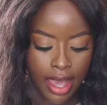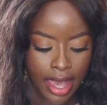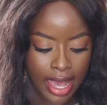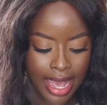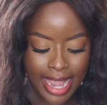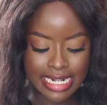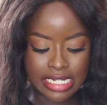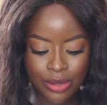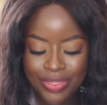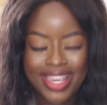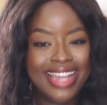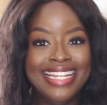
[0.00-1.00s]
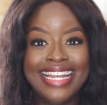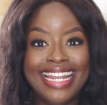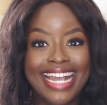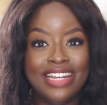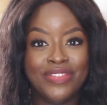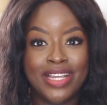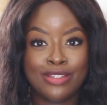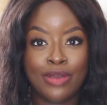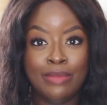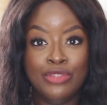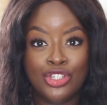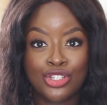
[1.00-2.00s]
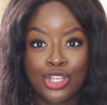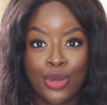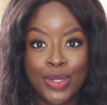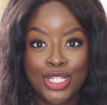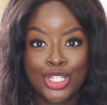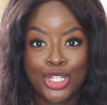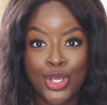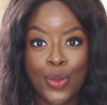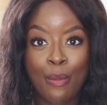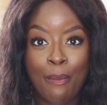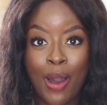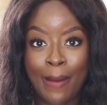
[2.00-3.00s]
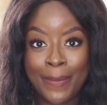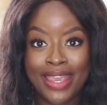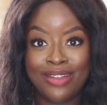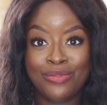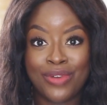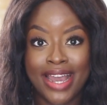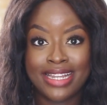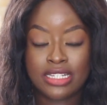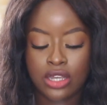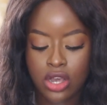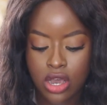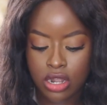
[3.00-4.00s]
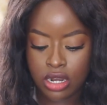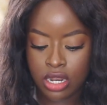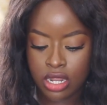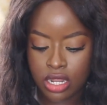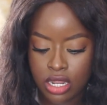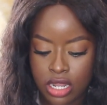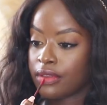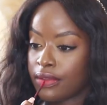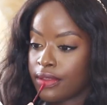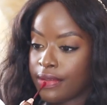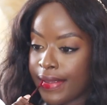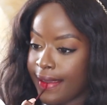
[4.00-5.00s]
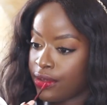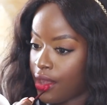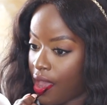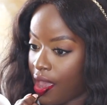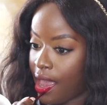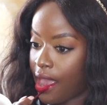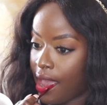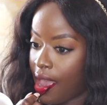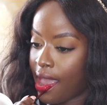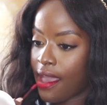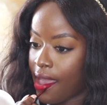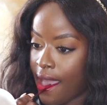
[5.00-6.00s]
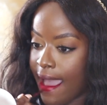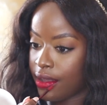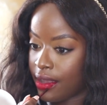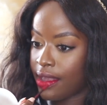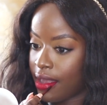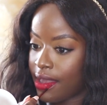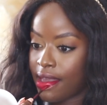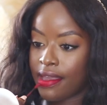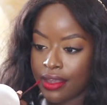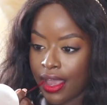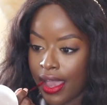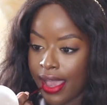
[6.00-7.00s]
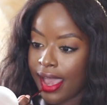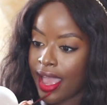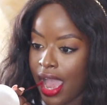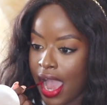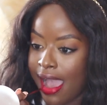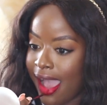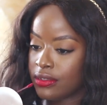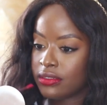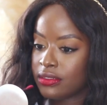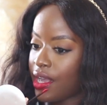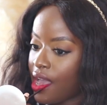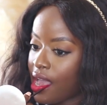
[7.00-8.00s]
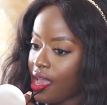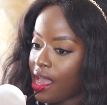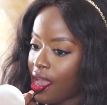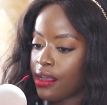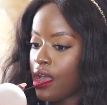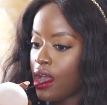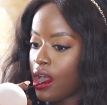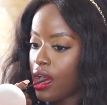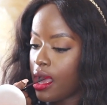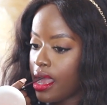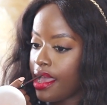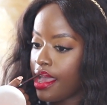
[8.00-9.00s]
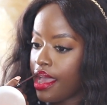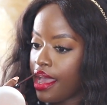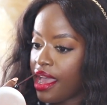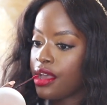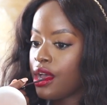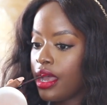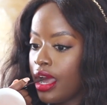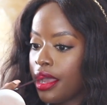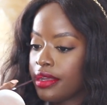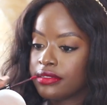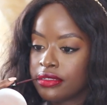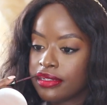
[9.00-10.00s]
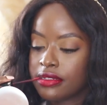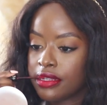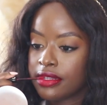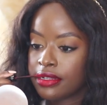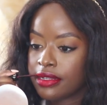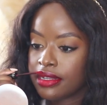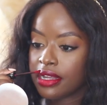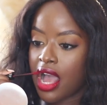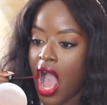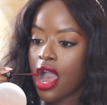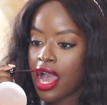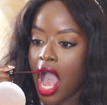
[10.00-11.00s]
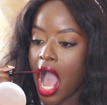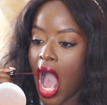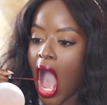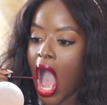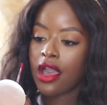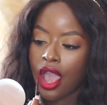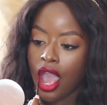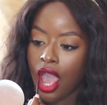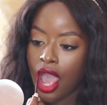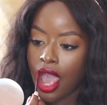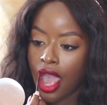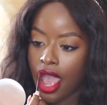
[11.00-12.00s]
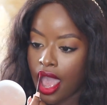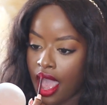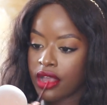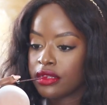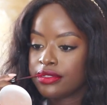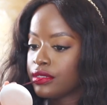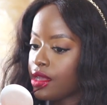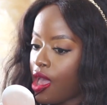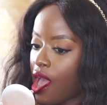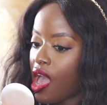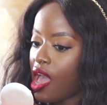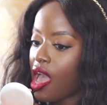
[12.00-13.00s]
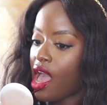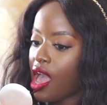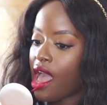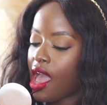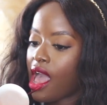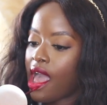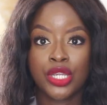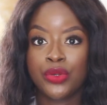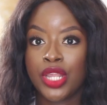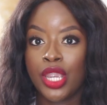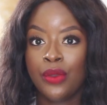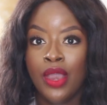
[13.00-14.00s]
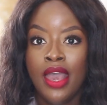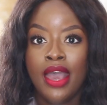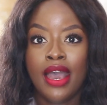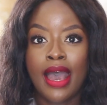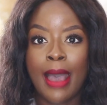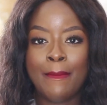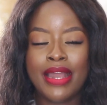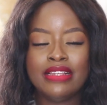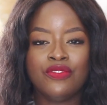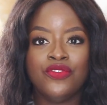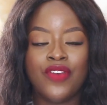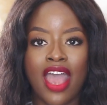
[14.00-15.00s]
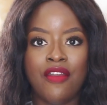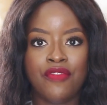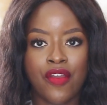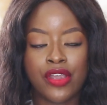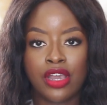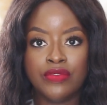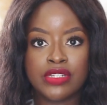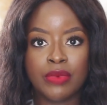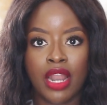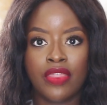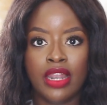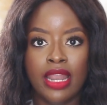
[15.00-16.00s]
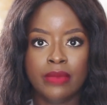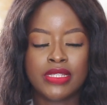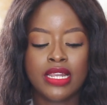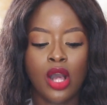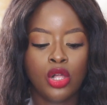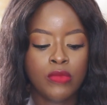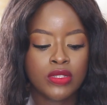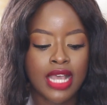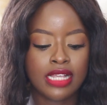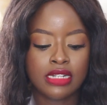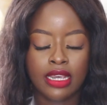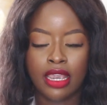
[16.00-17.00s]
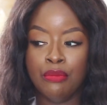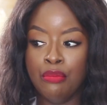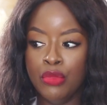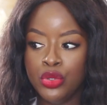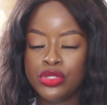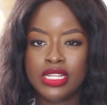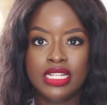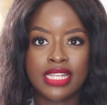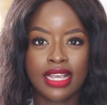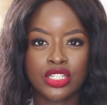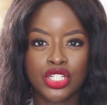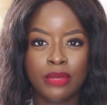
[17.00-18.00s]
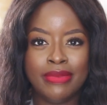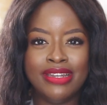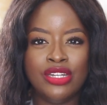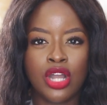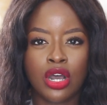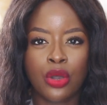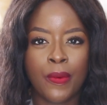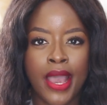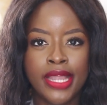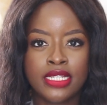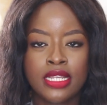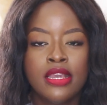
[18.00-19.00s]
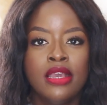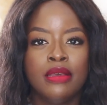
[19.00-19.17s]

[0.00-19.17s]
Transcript: I don't think I need a line of this, so I'm just going to pop it right on. Again, this is one of those colors that you can just pop on and go because it is deep enough to do so. It's very blue based, which I love in my red lipsticks, as you've seen from what I've shown you. And it's very, very comfortable on the lips. It almost has like a moussey texture, but not quite.